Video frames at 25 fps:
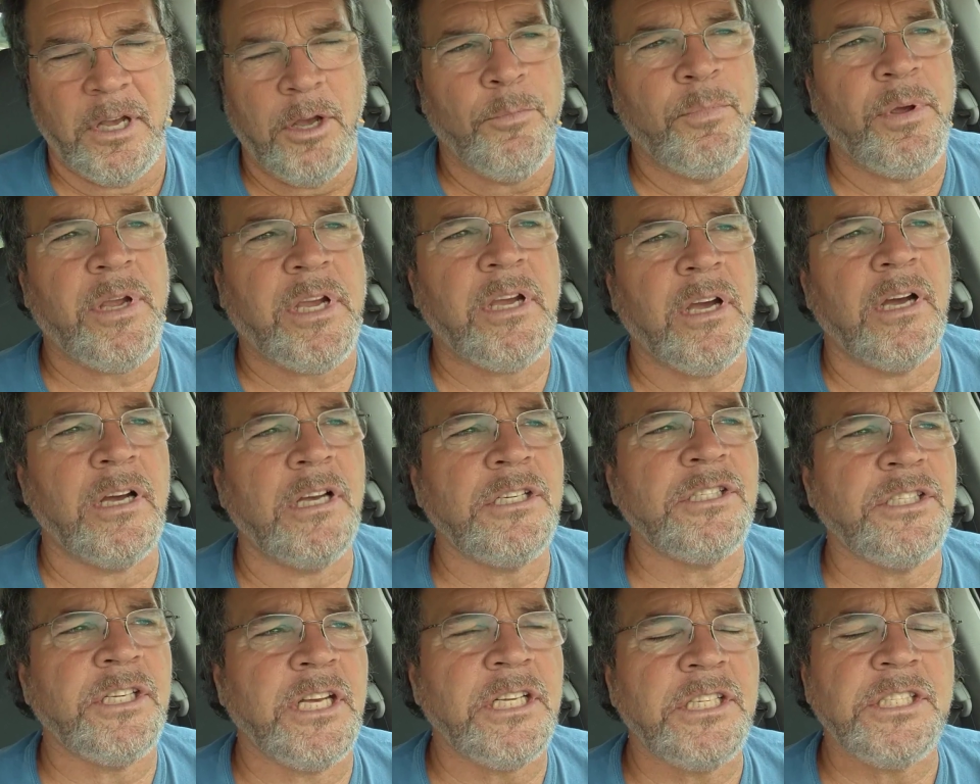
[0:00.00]

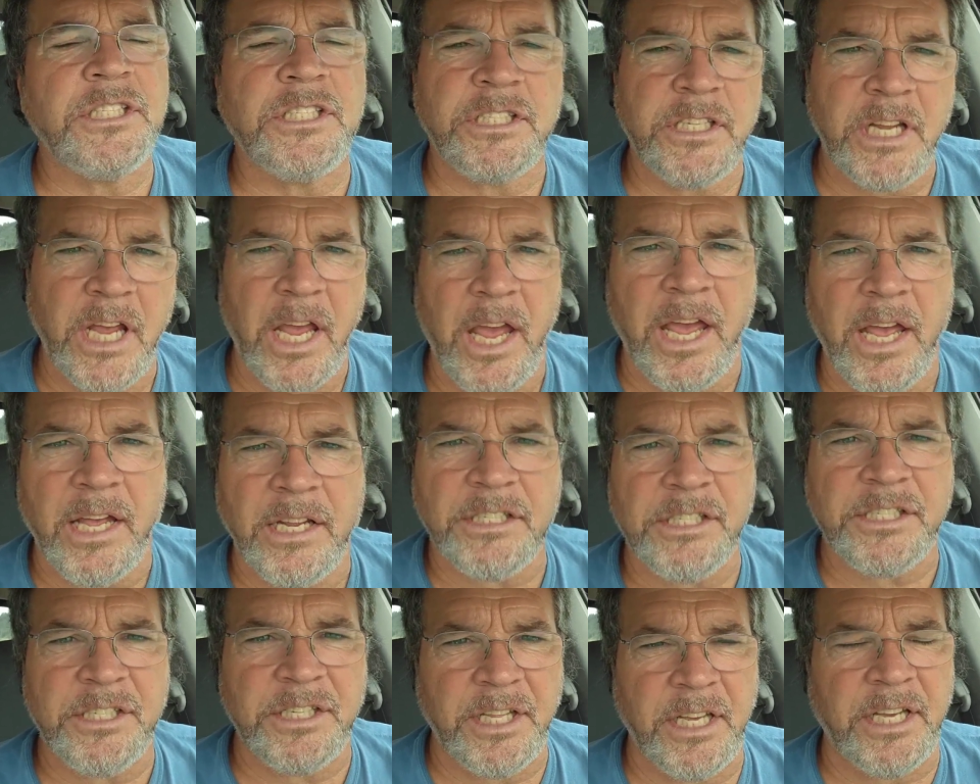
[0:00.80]
Because it
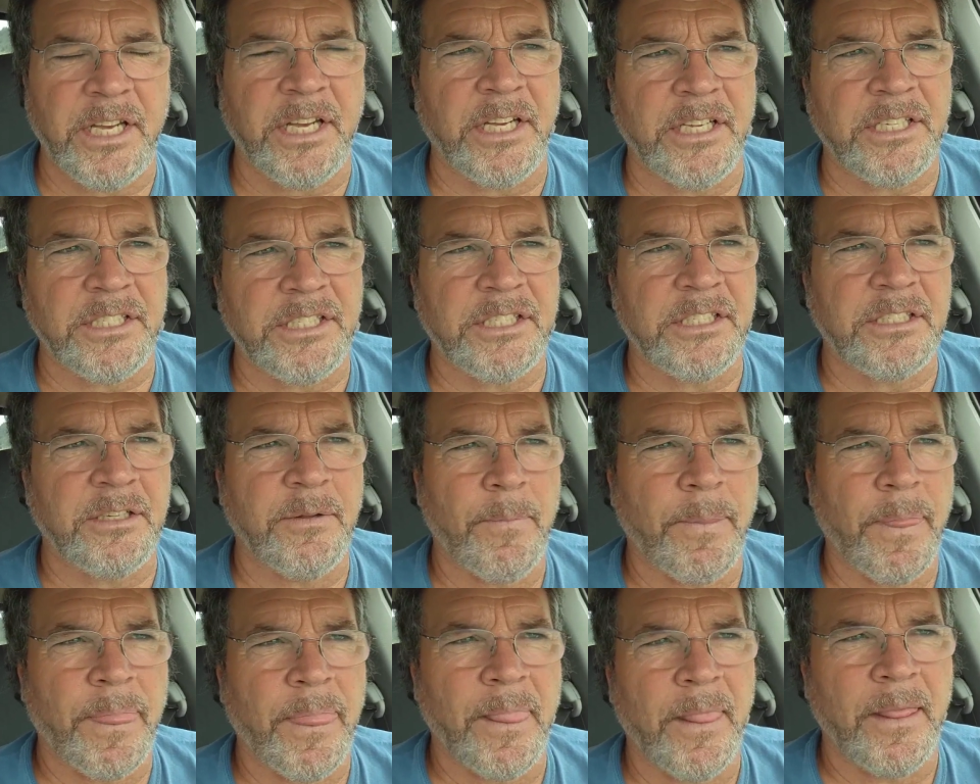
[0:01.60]
says this
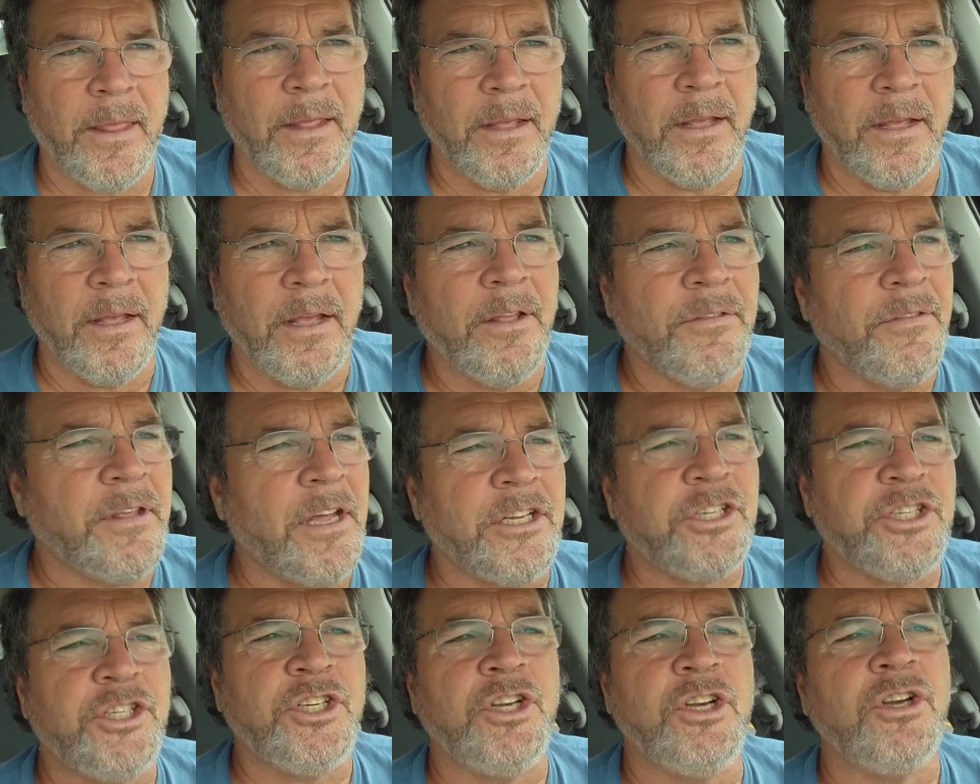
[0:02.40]

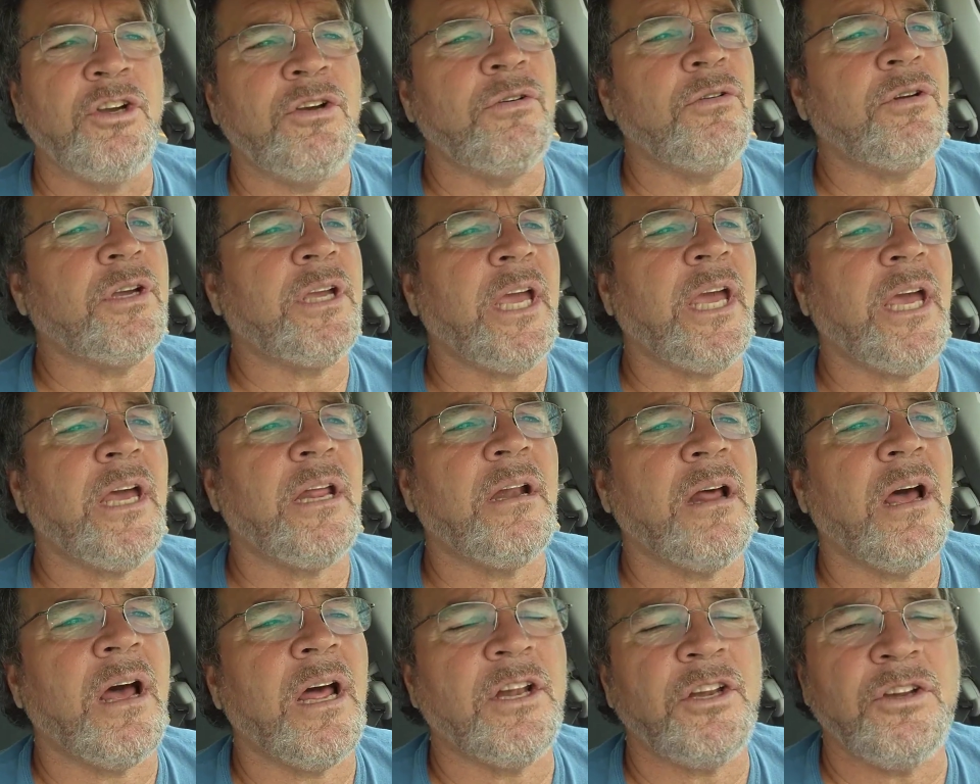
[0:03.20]
that you
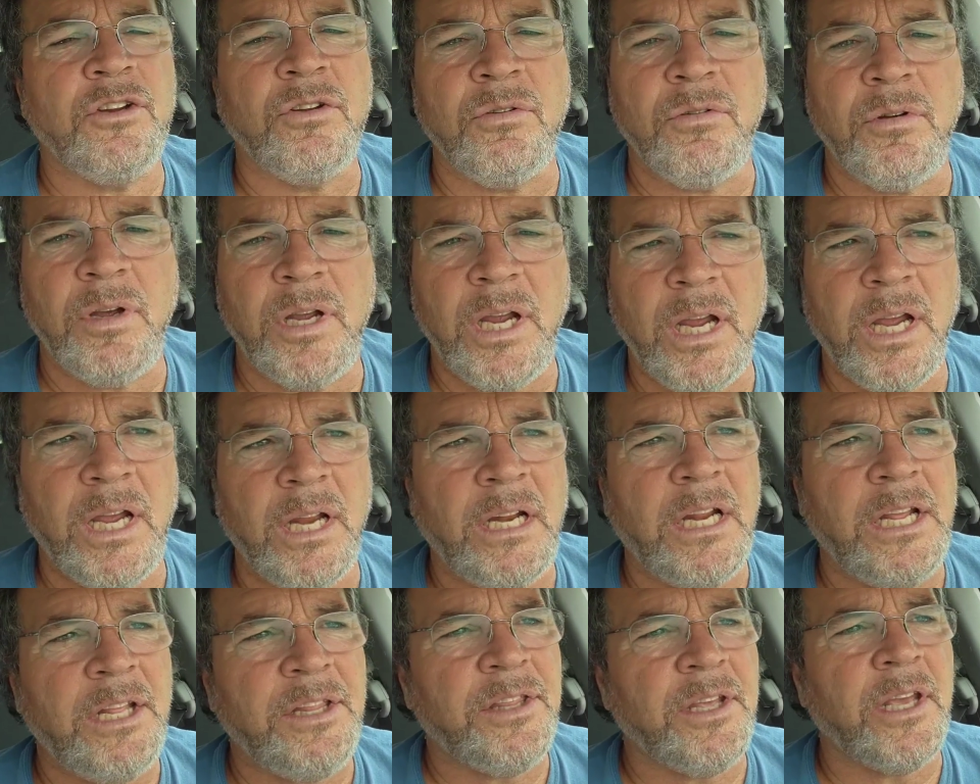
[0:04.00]
cannot do
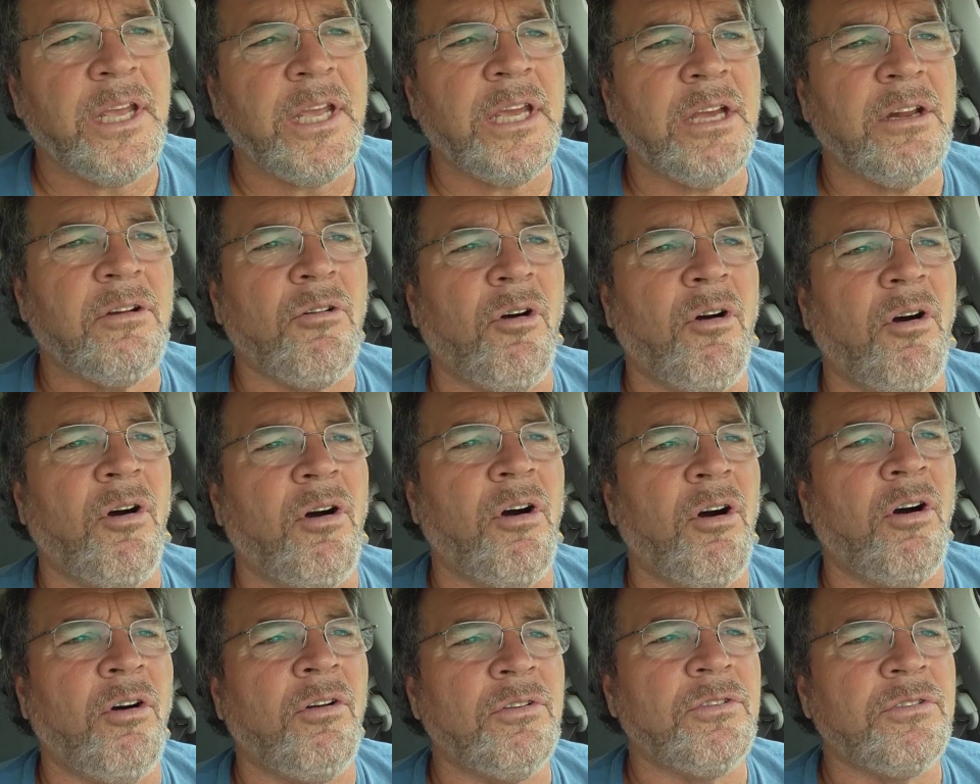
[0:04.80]
anything at
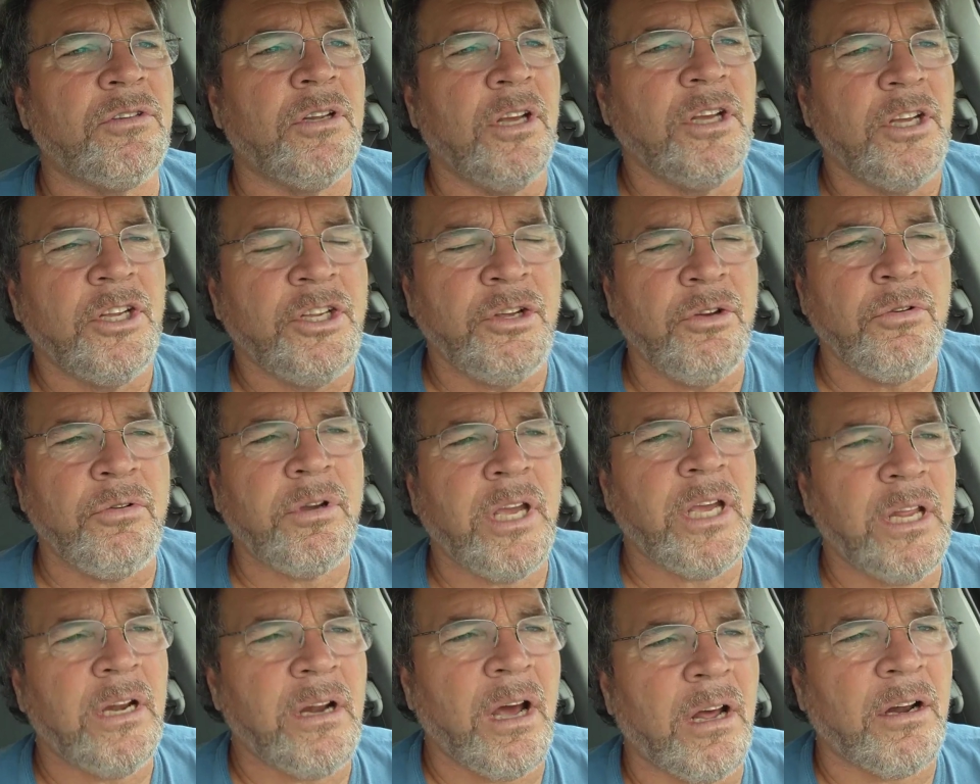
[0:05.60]
all, you
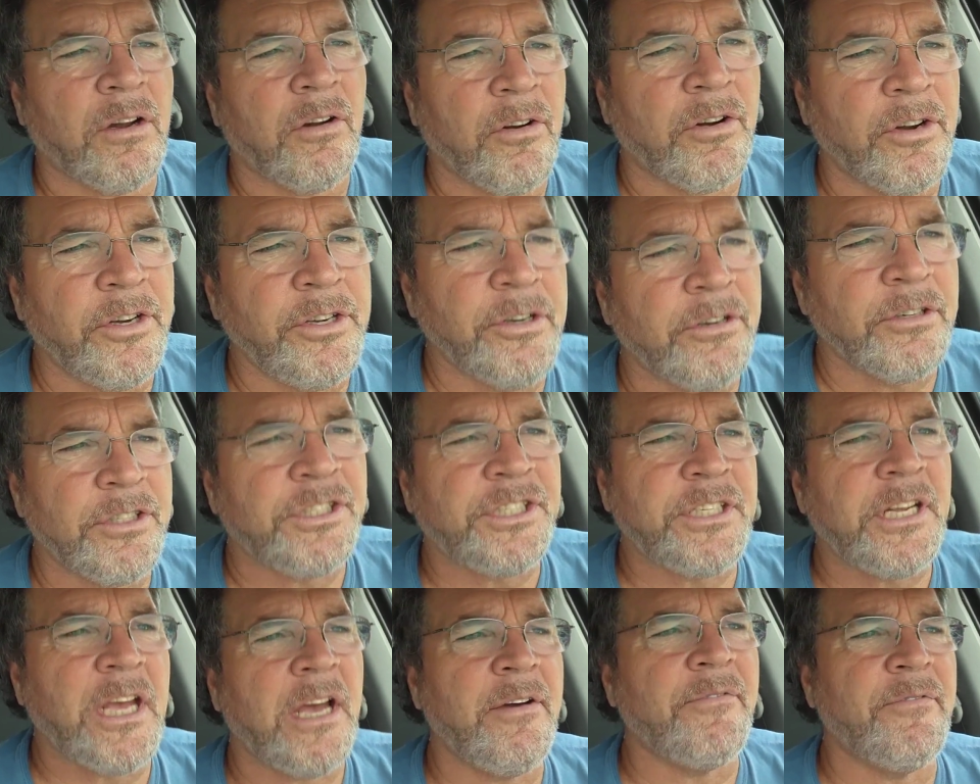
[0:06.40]
cannot earn your
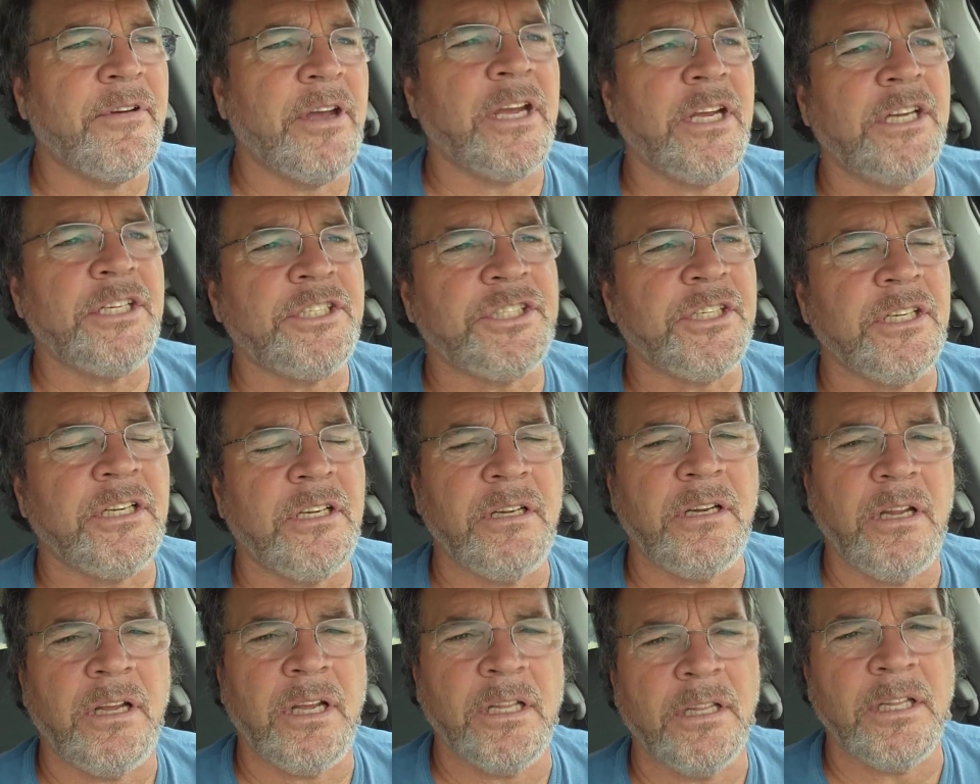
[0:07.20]
salvation.